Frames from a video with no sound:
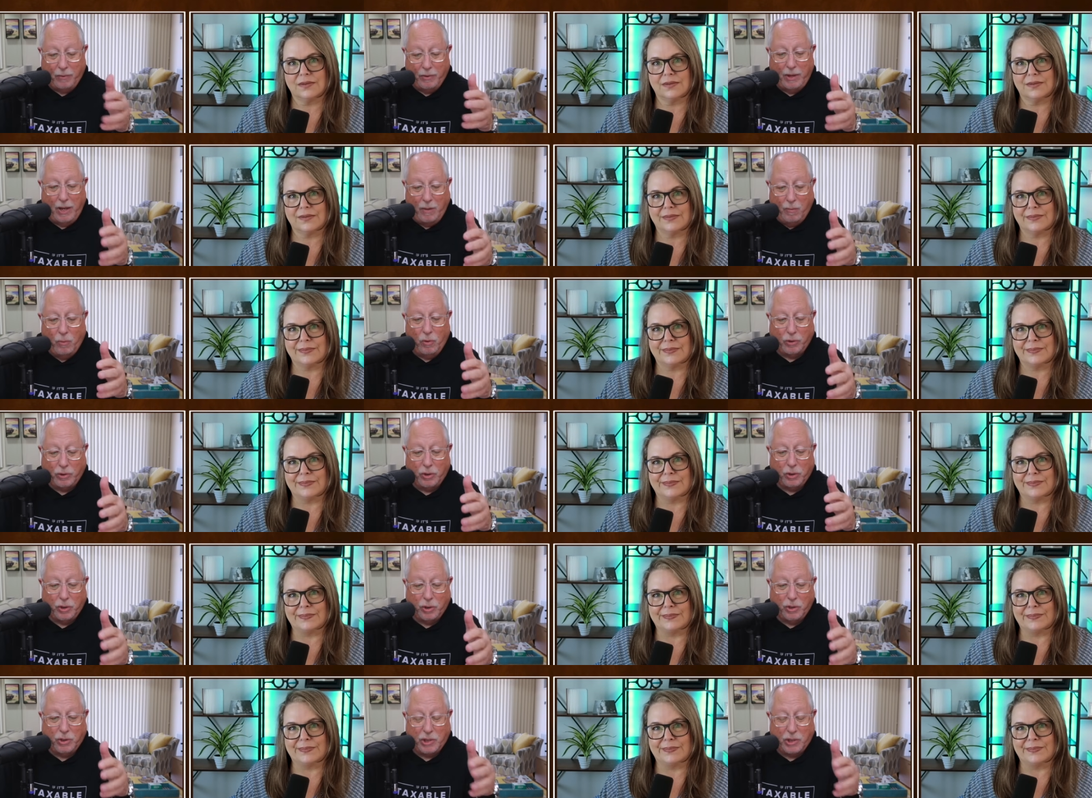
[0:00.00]
Speaker 1: They want you
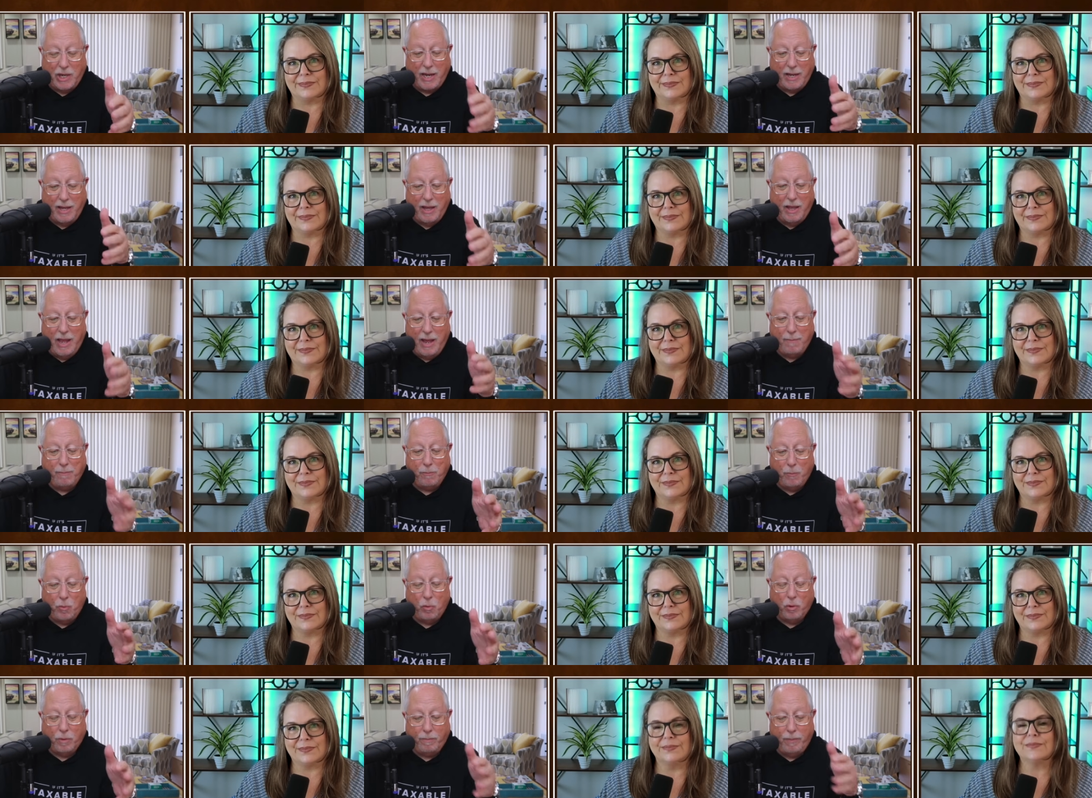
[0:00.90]
to send them
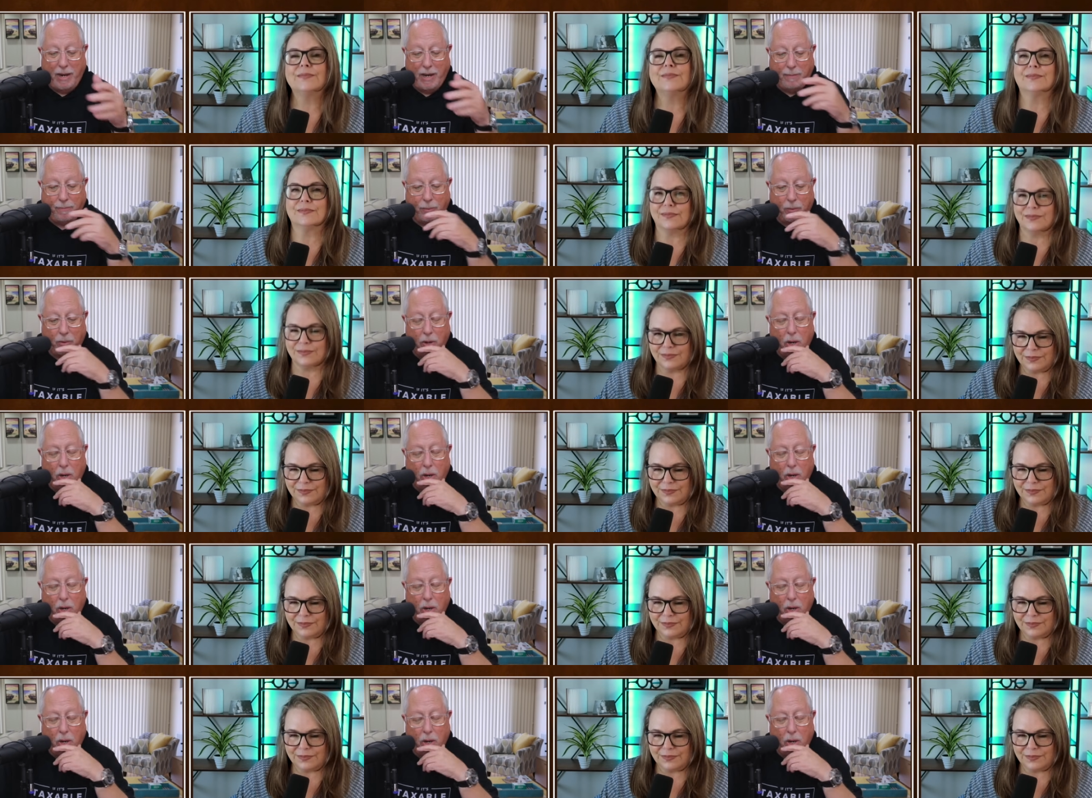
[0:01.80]
more paper.